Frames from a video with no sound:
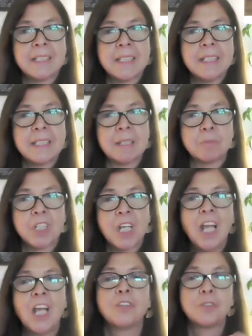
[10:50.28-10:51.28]
systems
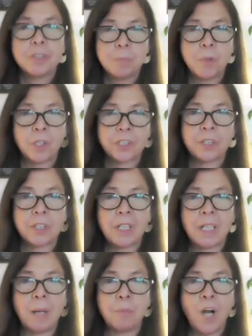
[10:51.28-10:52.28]
to support the
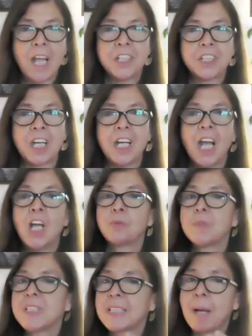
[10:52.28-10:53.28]
collaboration,
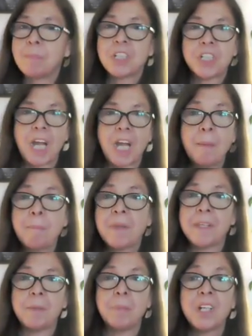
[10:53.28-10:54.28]
to establish
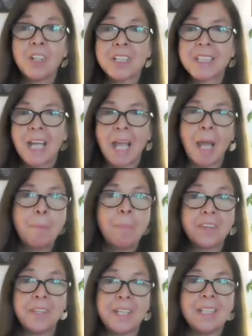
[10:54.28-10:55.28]
empathy, because
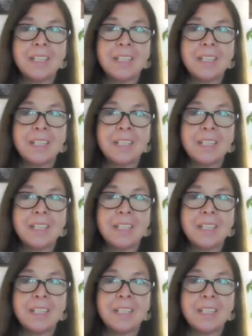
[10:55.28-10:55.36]
empathy